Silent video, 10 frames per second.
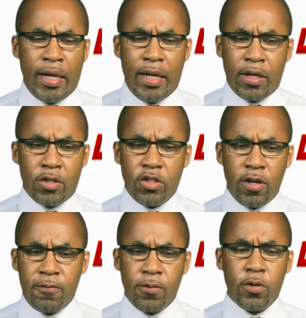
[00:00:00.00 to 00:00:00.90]
little
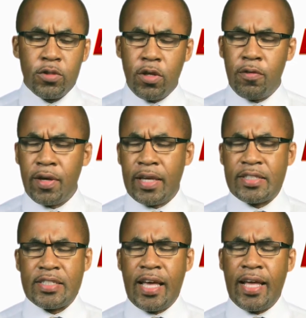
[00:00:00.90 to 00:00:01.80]
Johnny falls over and
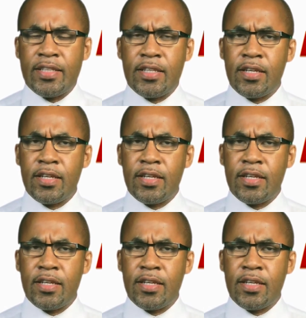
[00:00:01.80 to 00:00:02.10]
gets his hand